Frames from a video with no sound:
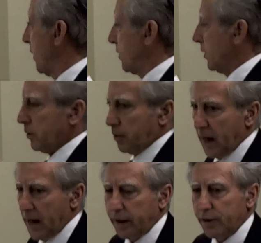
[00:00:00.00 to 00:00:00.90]
the policy to
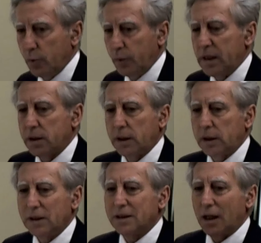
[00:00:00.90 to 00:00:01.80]
the bank, and you
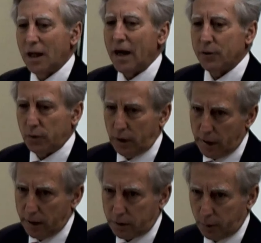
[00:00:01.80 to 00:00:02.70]
basically
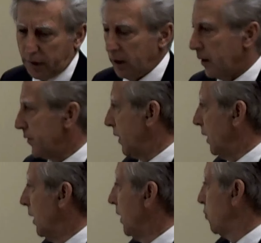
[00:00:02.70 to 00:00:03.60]
collateralize the
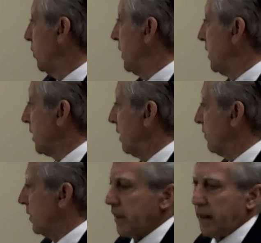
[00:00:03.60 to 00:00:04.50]
policy to the
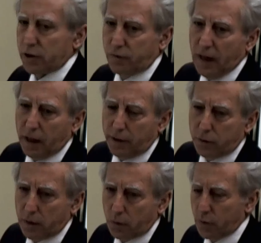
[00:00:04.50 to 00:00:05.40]
extent of the cash
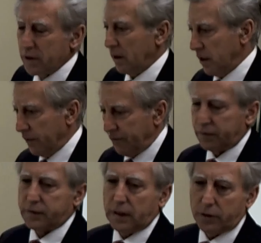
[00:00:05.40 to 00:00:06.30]
value. In other words, I've
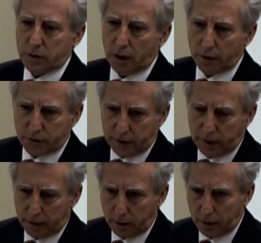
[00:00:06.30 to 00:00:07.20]
got $50,000
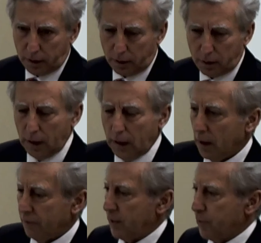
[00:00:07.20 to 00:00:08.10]
sitting in here.
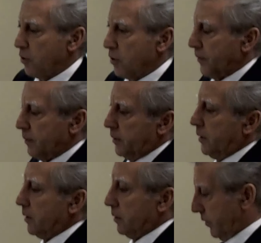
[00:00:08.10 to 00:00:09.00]
If I borrow from
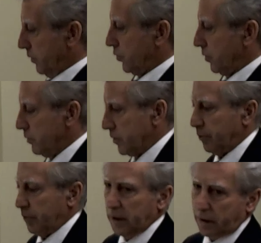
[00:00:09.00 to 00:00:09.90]
the
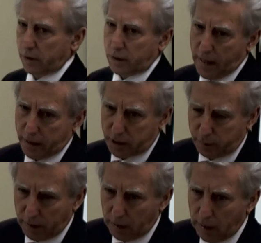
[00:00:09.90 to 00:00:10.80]
insurance company, they're going to
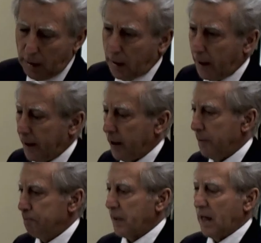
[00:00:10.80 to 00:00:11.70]
tax me.
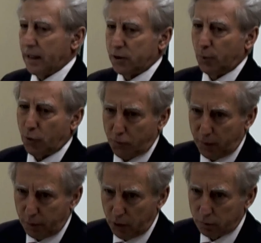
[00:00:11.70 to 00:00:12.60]
I'd like to
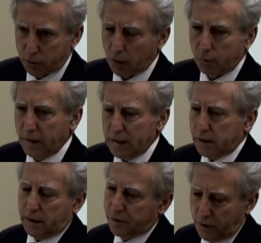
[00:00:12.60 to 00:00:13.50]
borrow from you. So
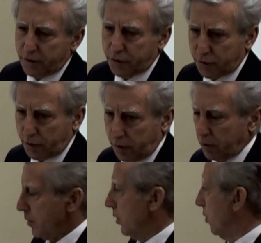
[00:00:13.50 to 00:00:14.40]
basically, it's a
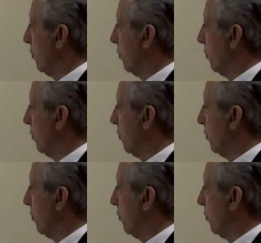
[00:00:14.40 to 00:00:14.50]
secure